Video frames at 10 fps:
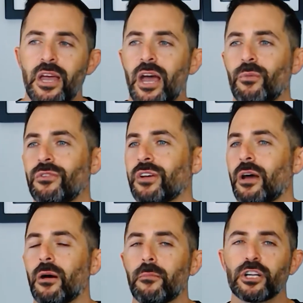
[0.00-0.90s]
and we've
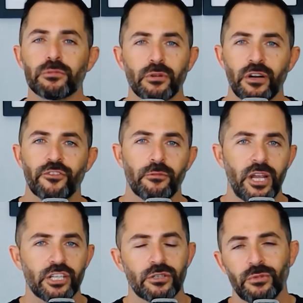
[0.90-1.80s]
got much more
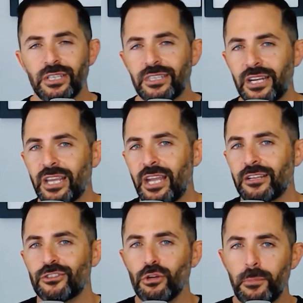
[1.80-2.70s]
information really
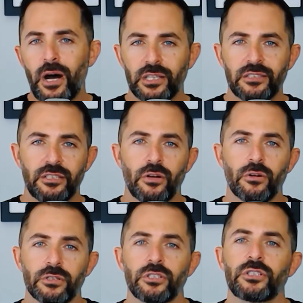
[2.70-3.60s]
dedicated to
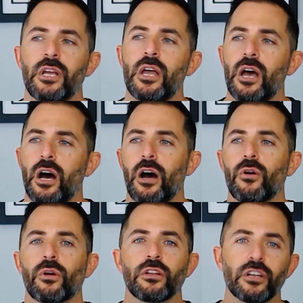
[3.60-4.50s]
policyholders uh,
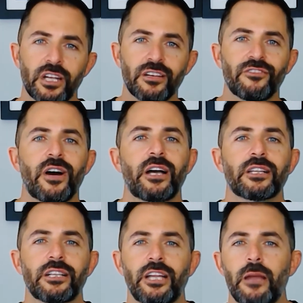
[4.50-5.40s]
who are looking to file
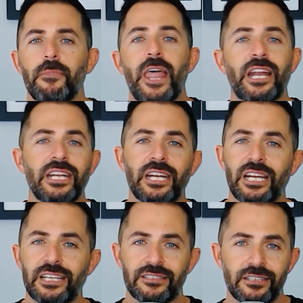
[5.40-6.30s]
a claim and need
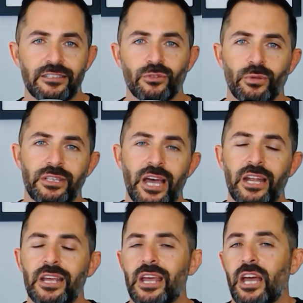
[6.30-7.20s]
any assistance with that.